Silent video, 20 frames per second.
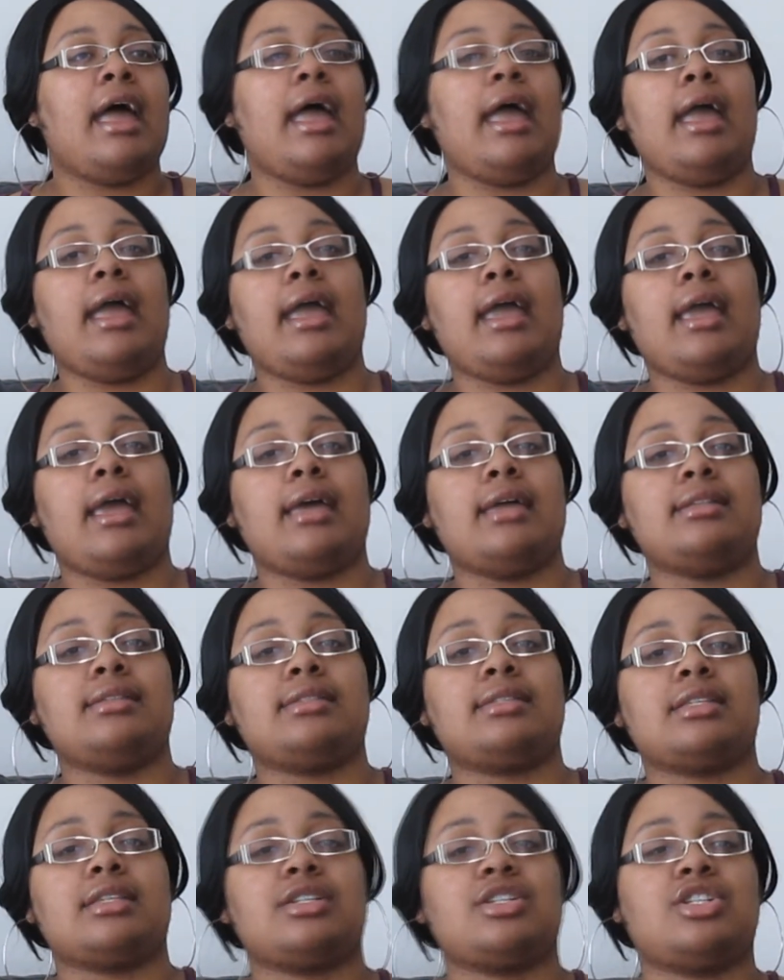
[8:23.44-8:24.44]

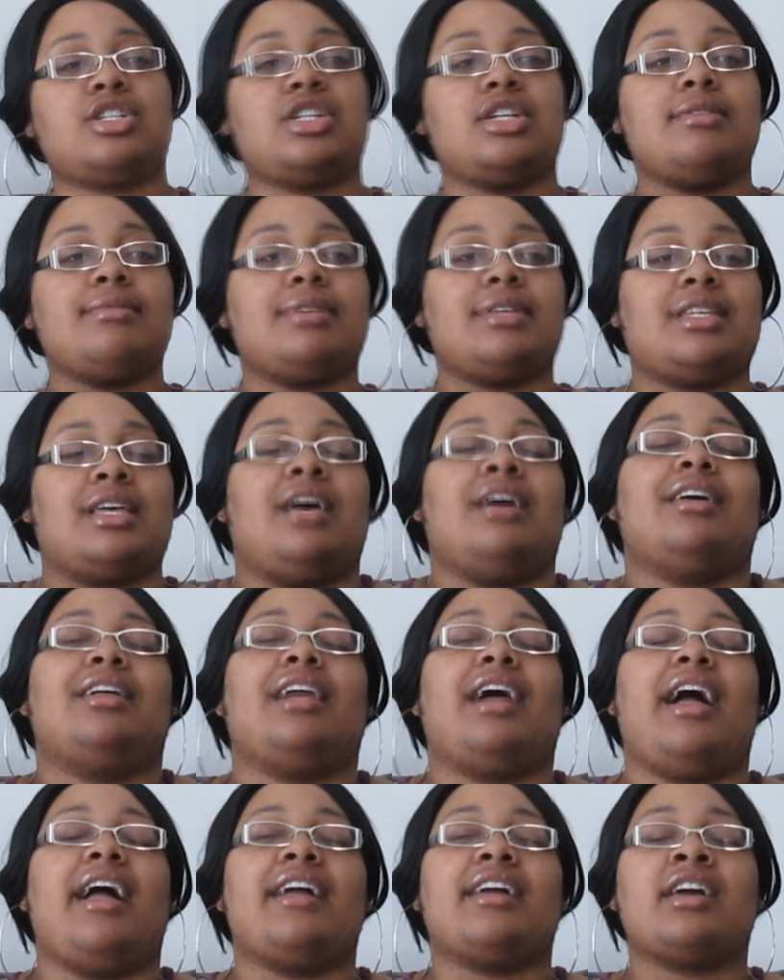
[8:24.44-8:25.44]
And she was
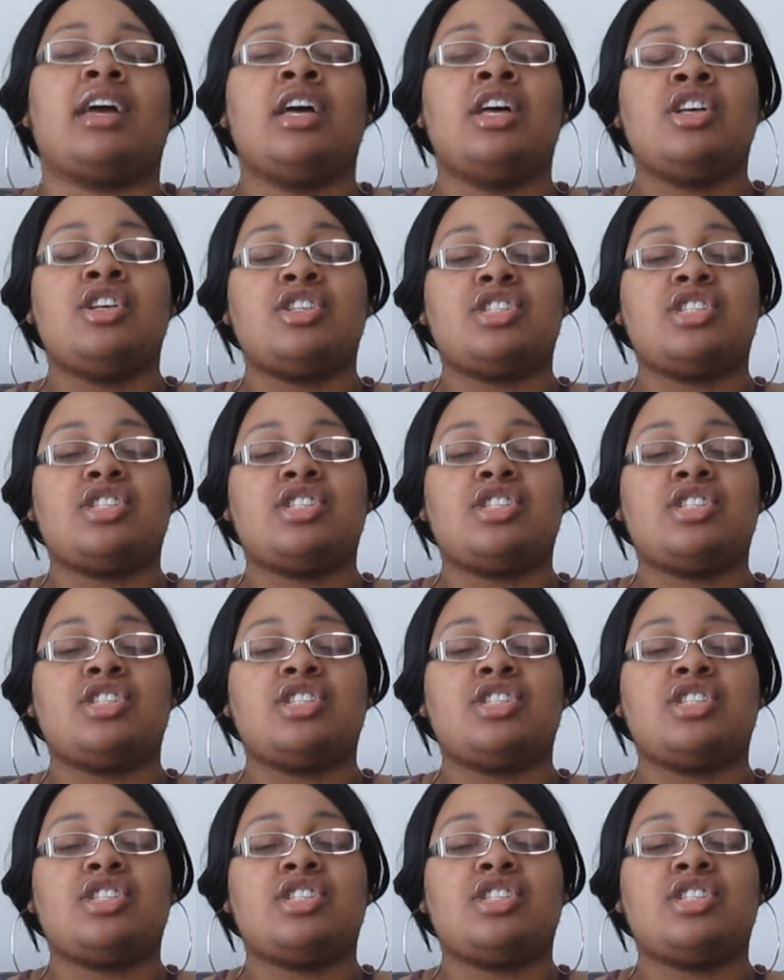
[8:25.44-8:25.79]
like,